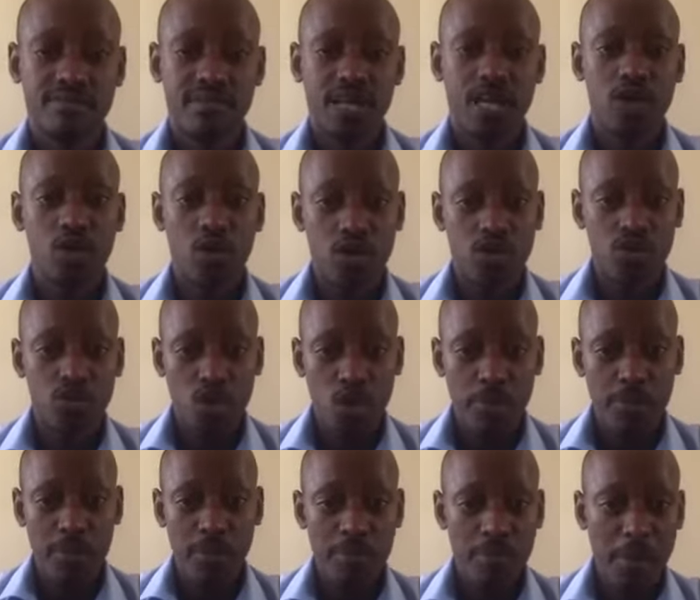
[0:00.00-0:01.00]
and you want to
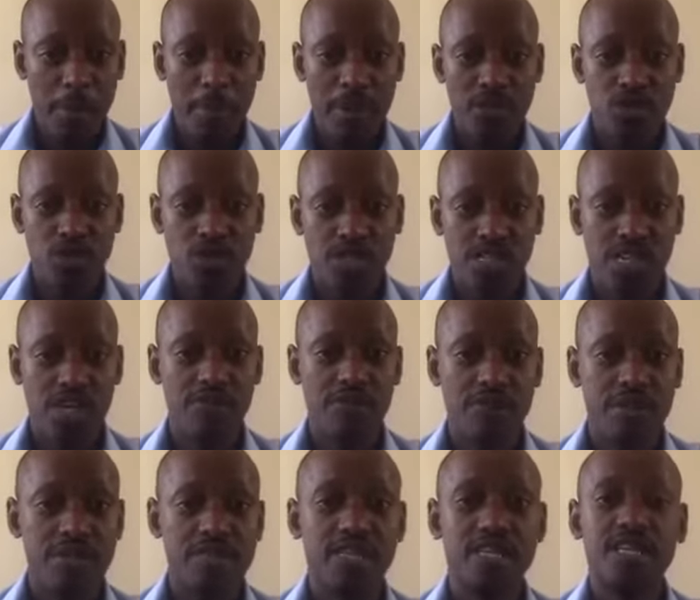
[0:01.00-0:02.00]
do papers yourself
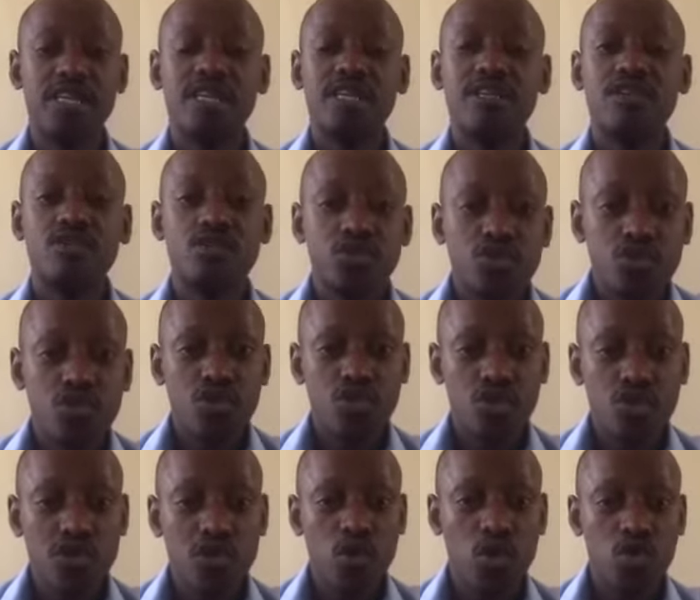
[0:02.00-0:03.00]
and you do not
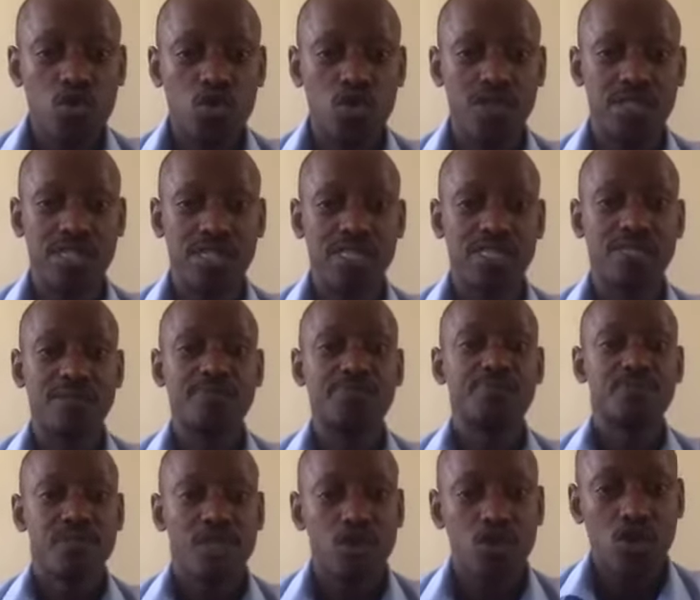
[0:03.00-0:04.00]
know the consequences,
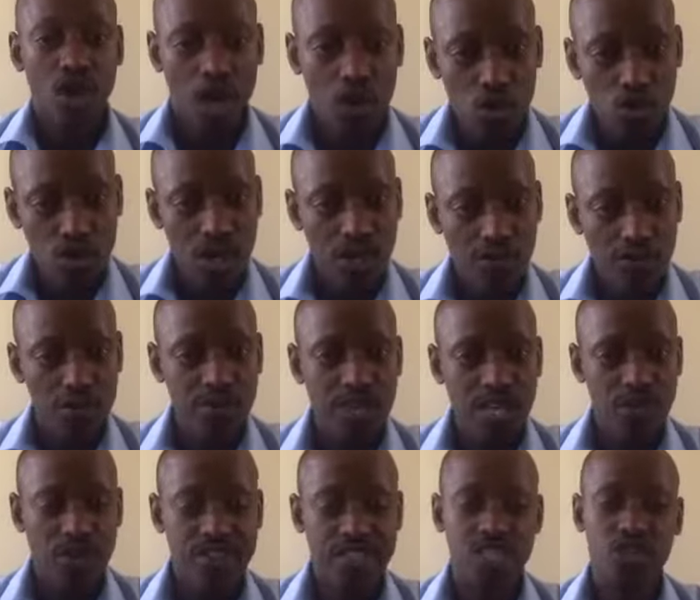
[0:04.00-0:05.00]
you cannot afford that
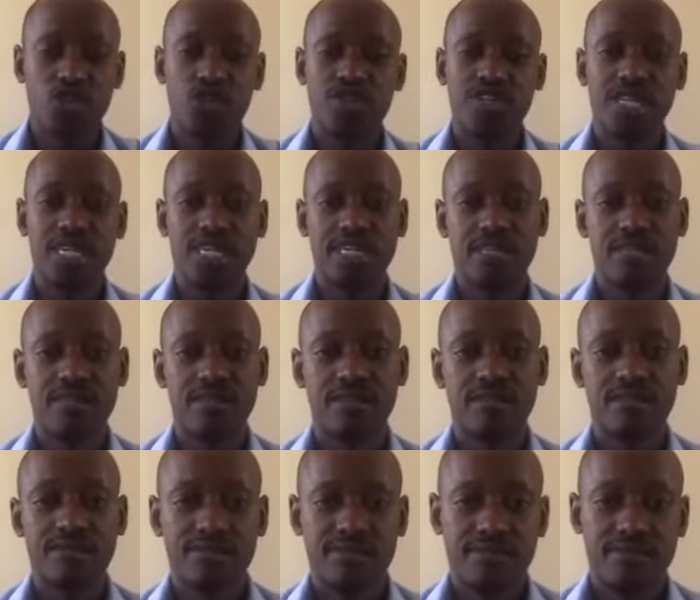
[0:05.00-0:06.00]
transaction yet.
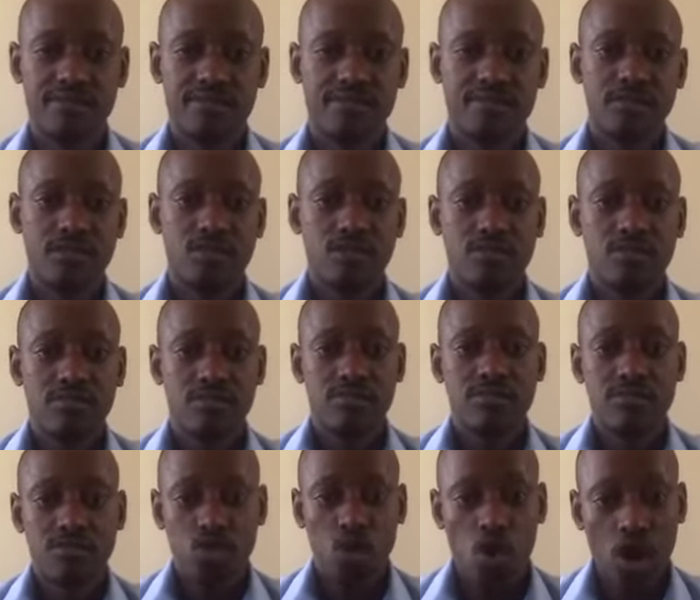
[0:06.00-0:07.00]

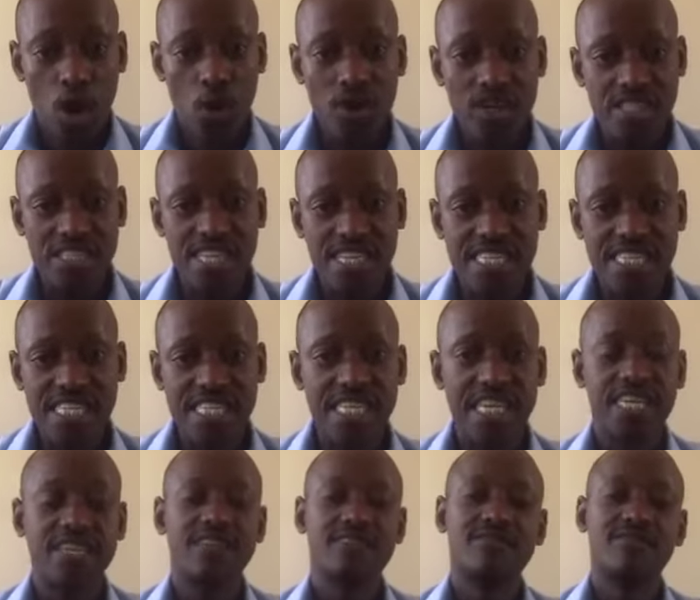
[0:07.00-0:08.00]
Soka we setting
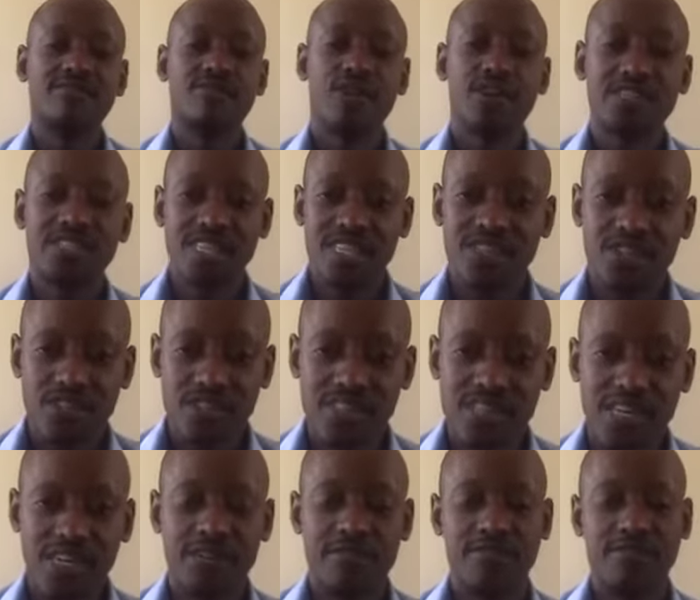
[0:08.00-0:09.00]
it. First set
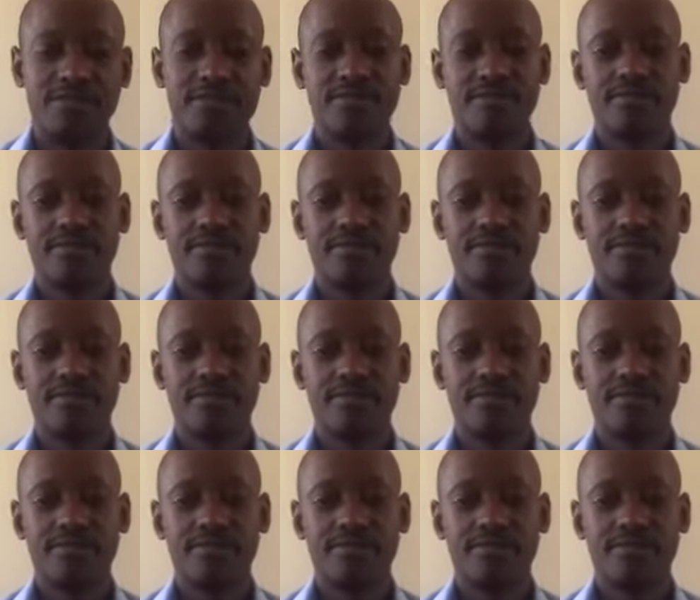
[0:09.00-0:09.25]
yourself.